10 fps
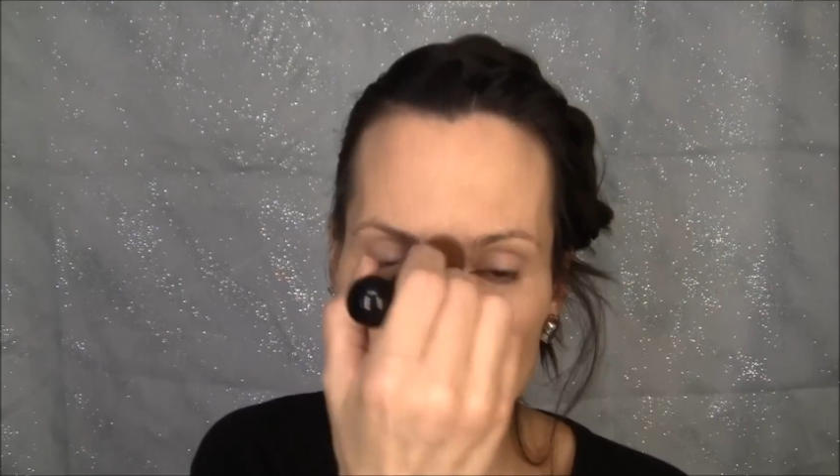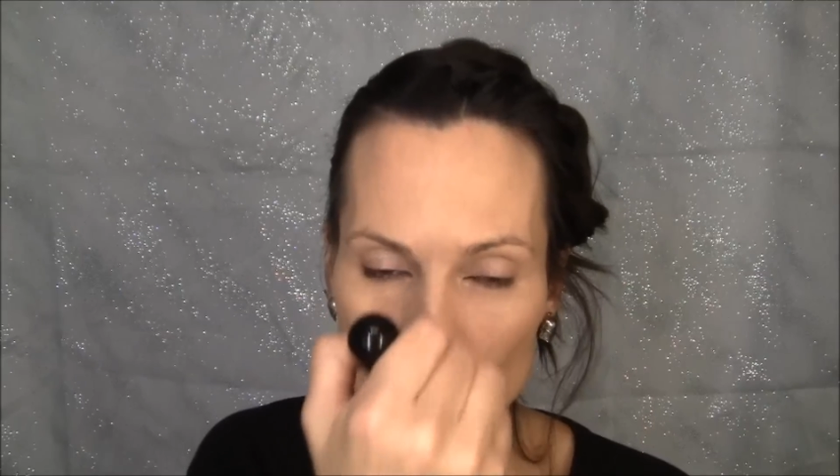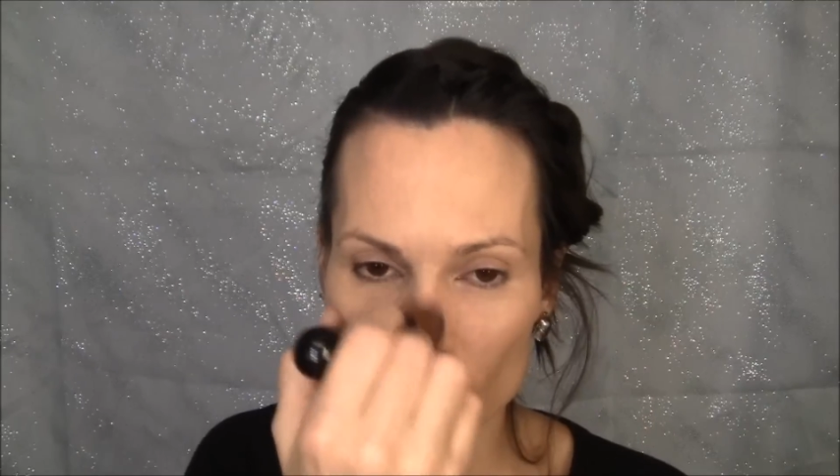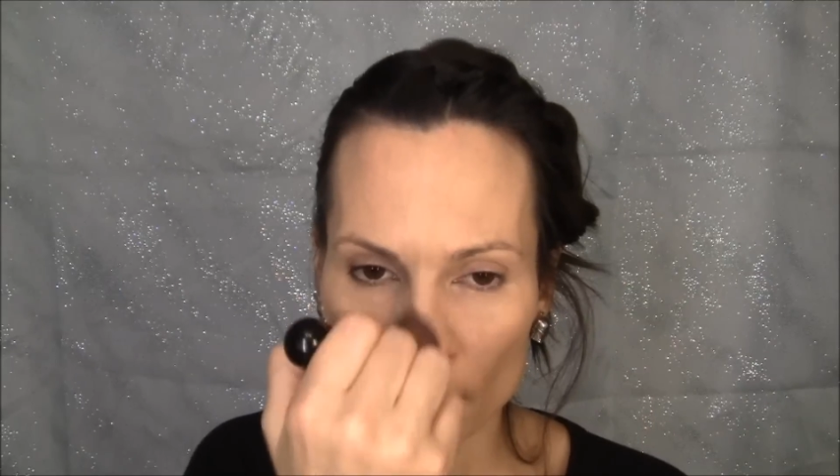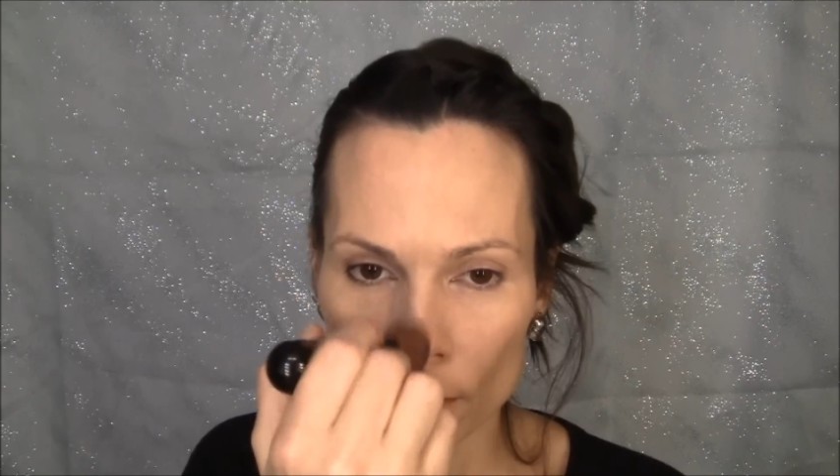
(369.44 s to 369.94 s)
that
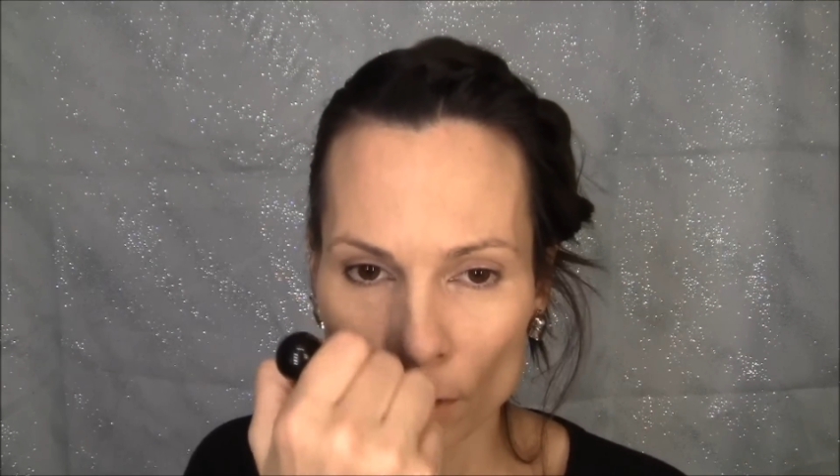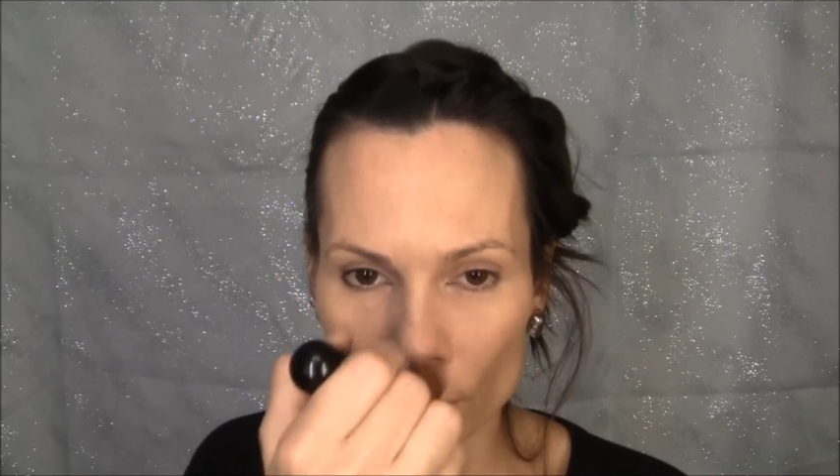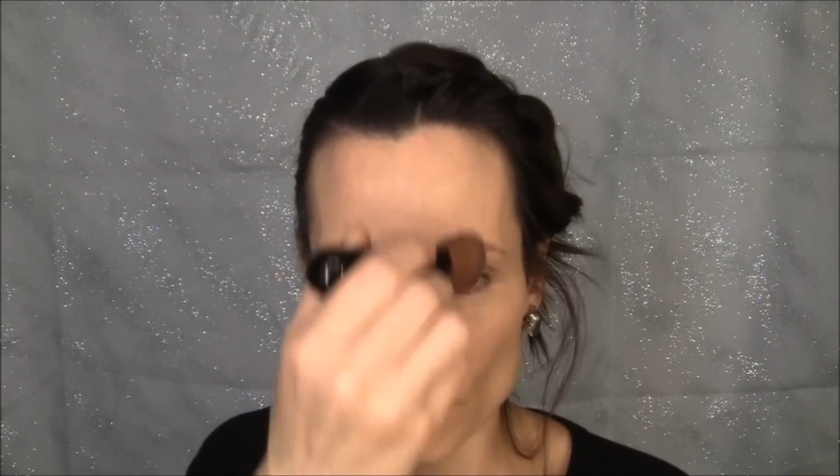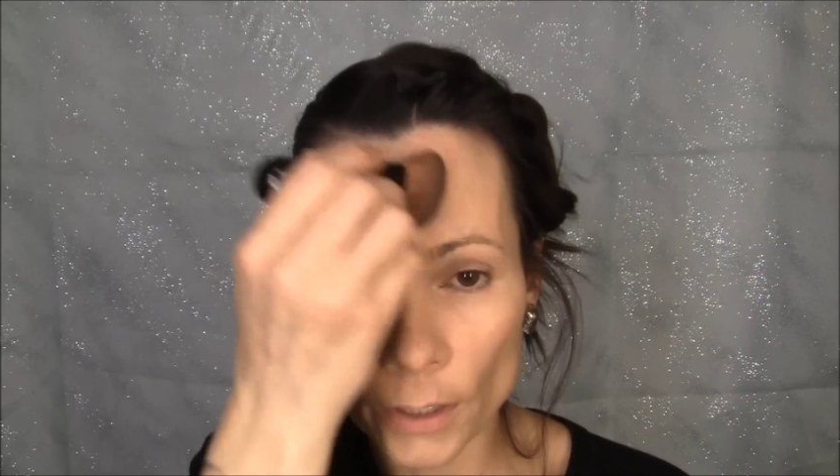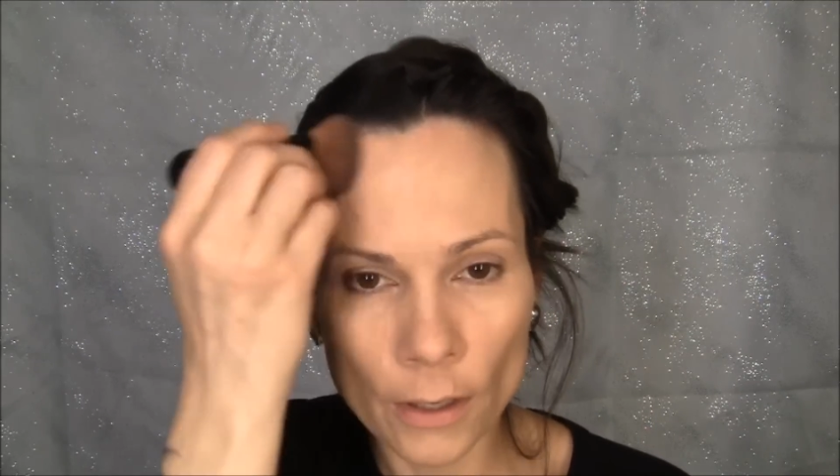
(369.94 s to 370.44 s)
at the end of the
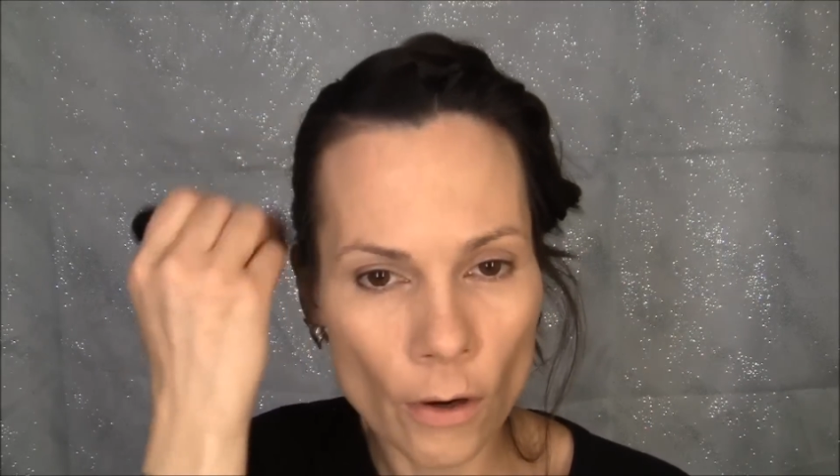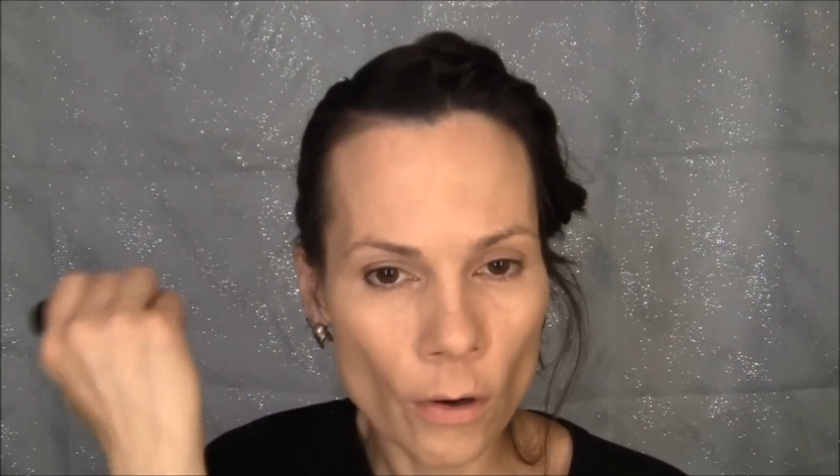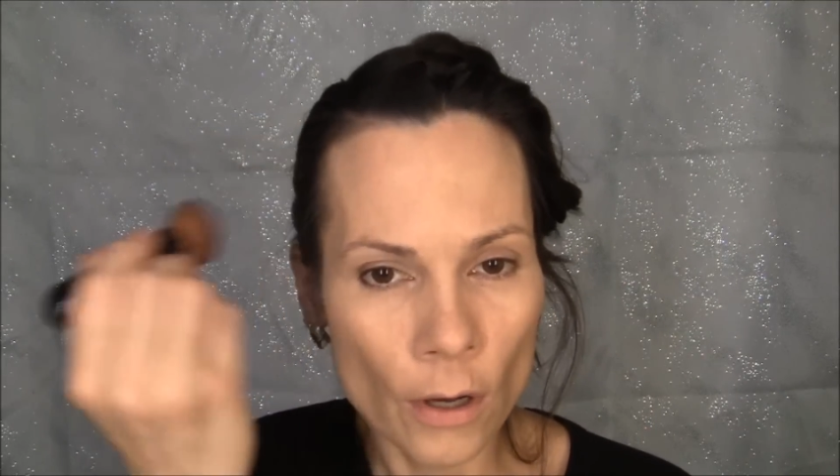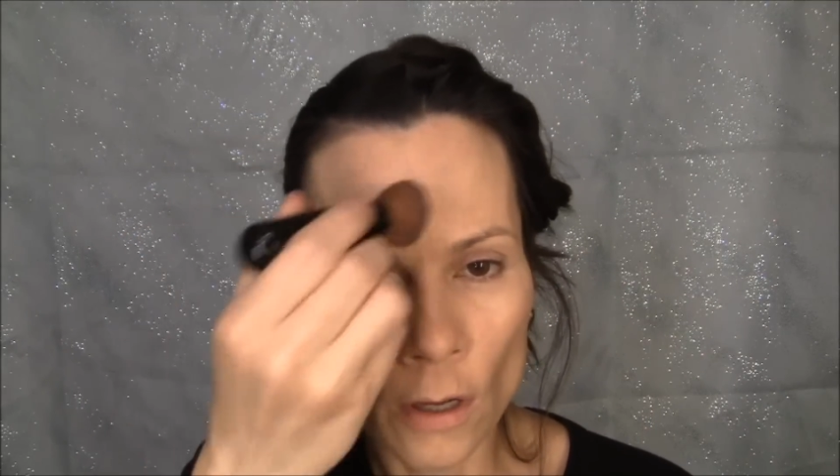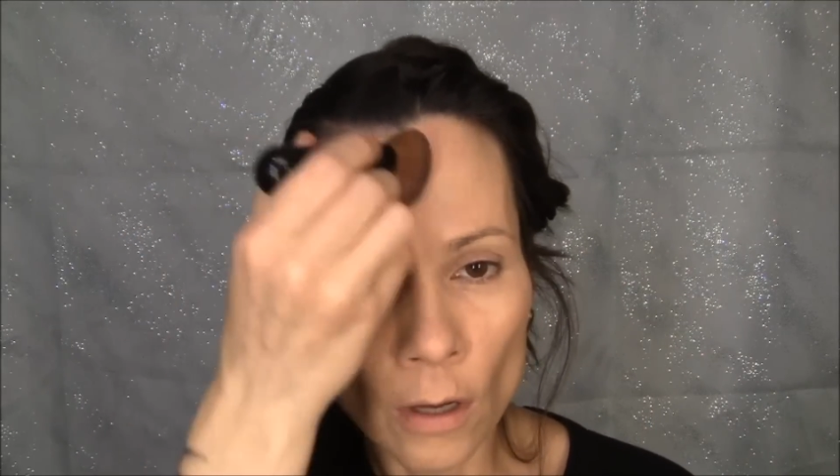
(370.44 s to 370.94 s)
video.